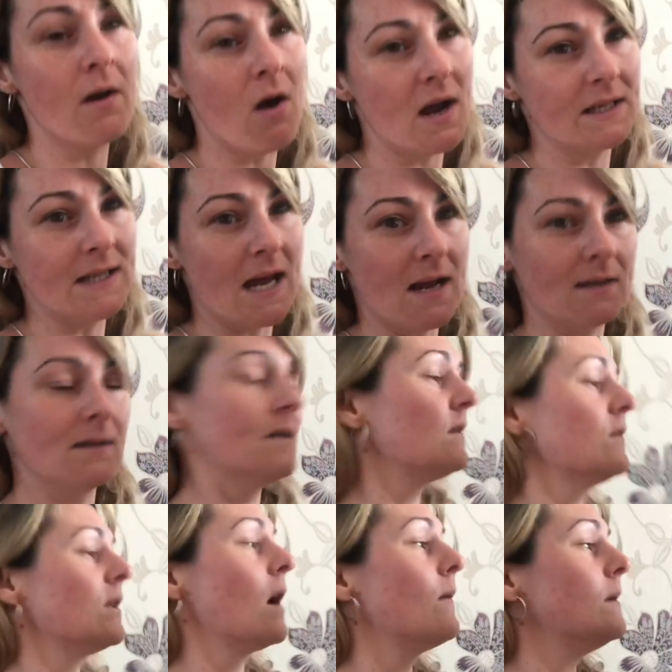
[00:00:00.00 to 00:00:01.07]
eye test.
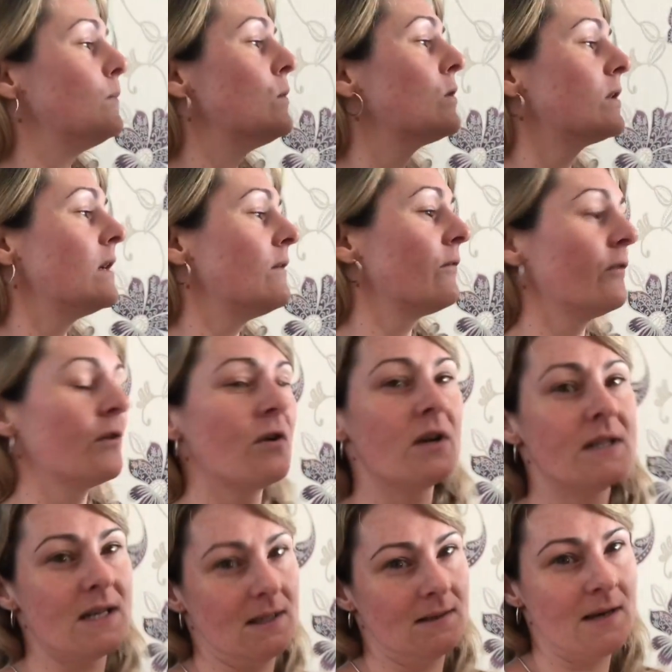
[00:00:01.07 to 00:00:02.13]
So he's booked in for an eye
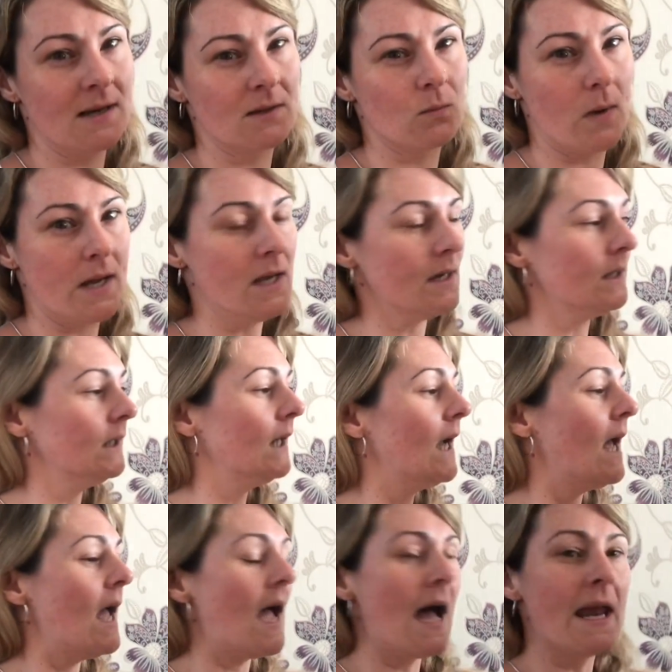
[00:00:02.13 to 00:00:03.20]
test next week.
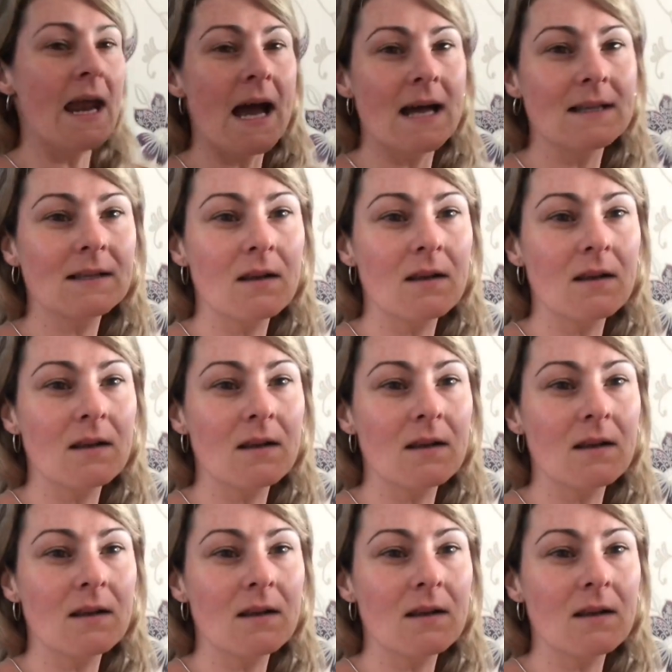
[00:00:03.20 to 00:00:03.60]
And as